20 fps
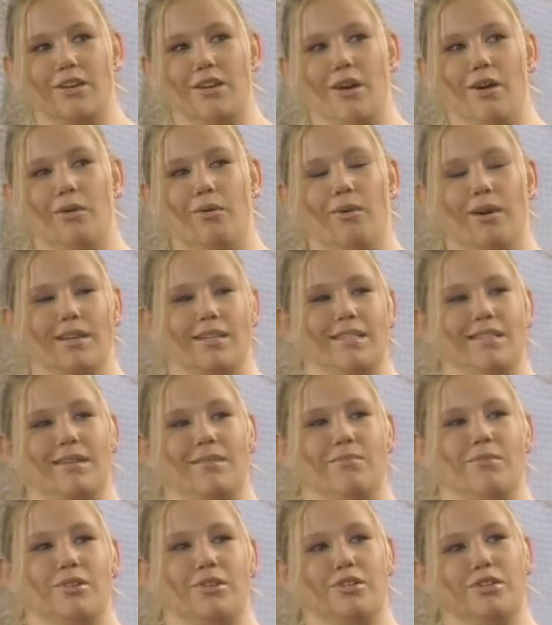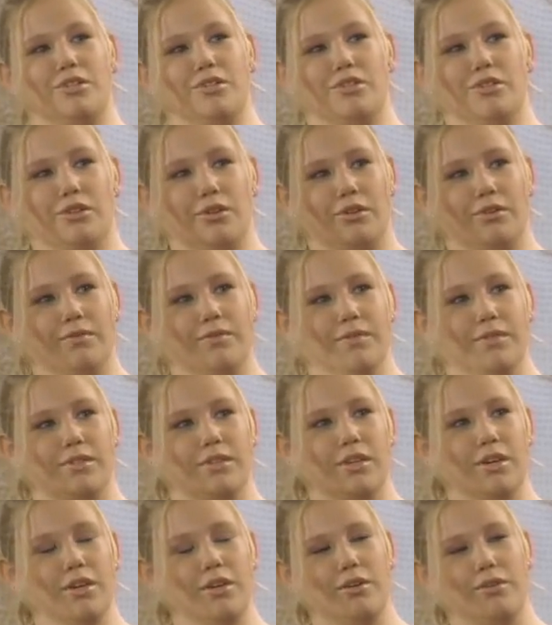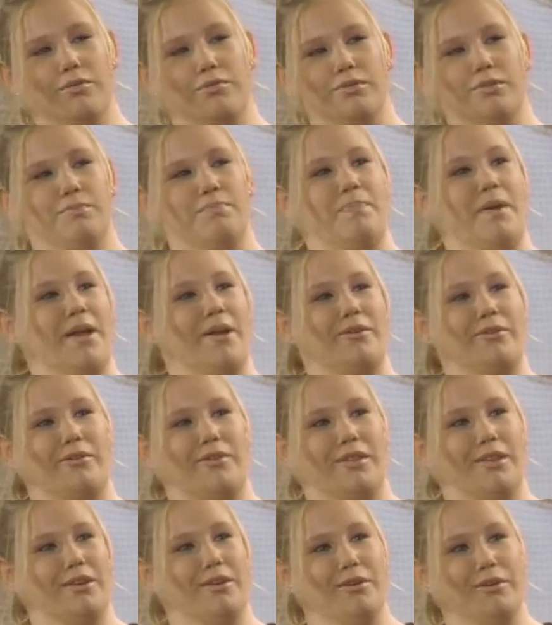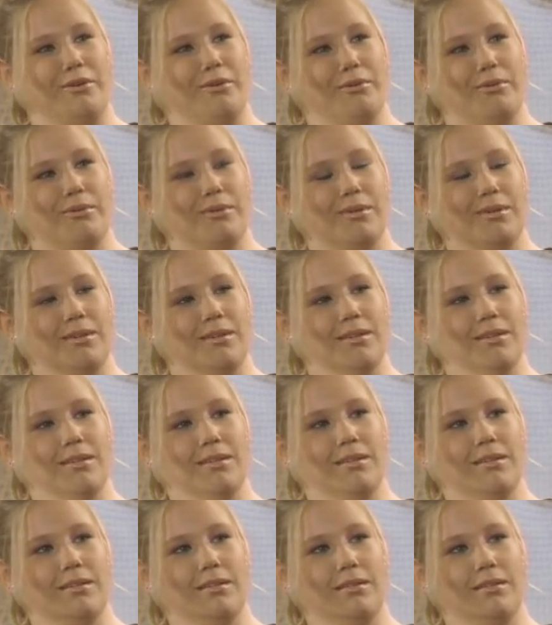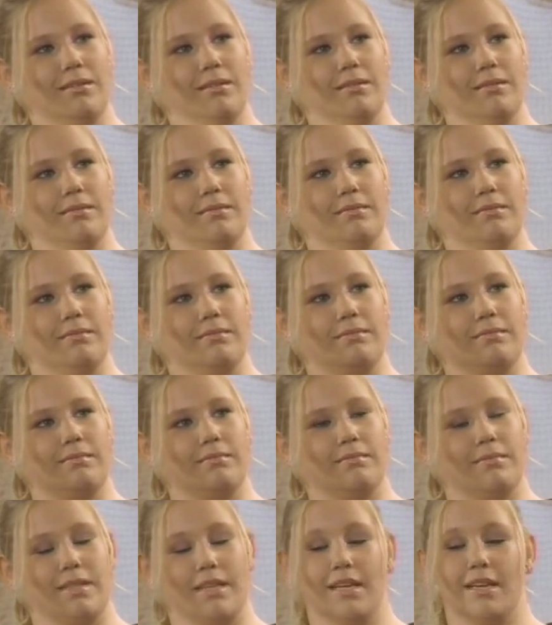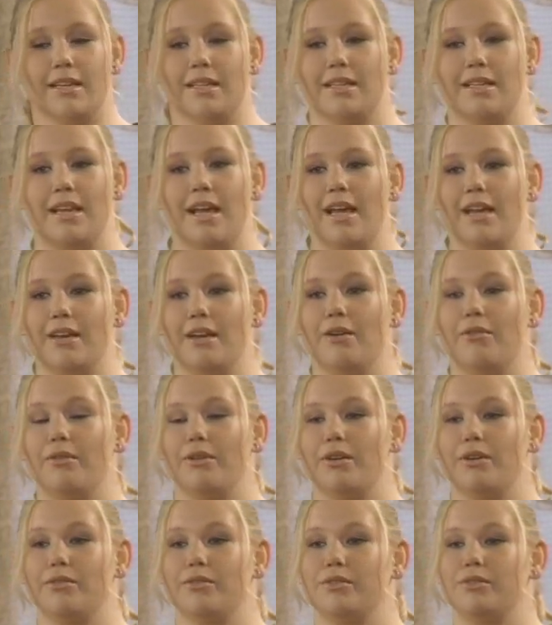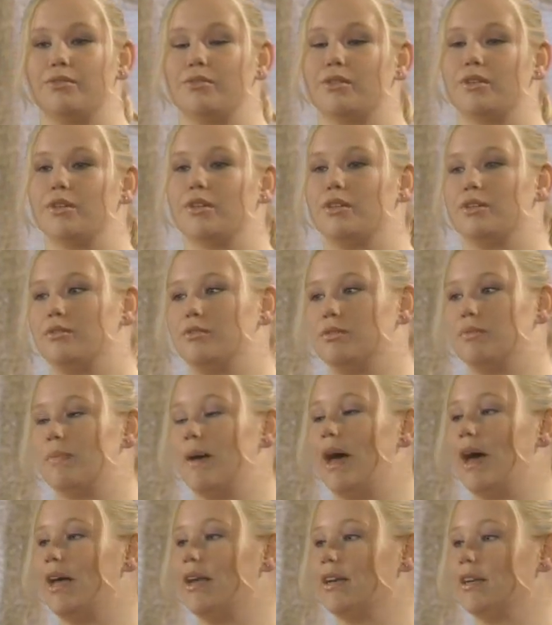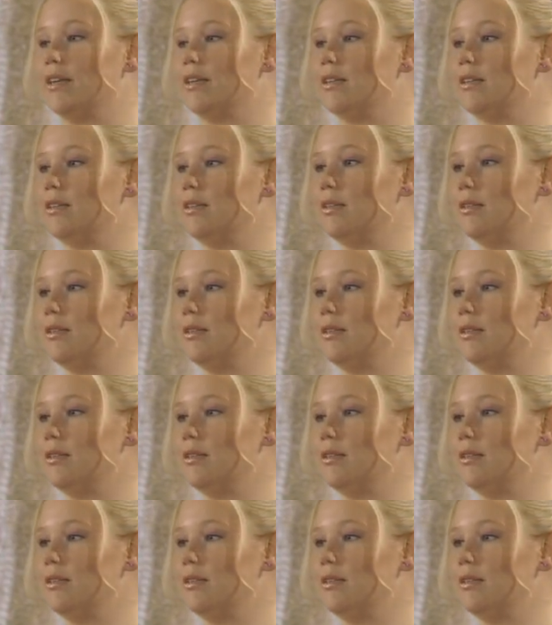know what someone deserves, who's better than who. At the end of the day, no one knows who's good, who's bad, and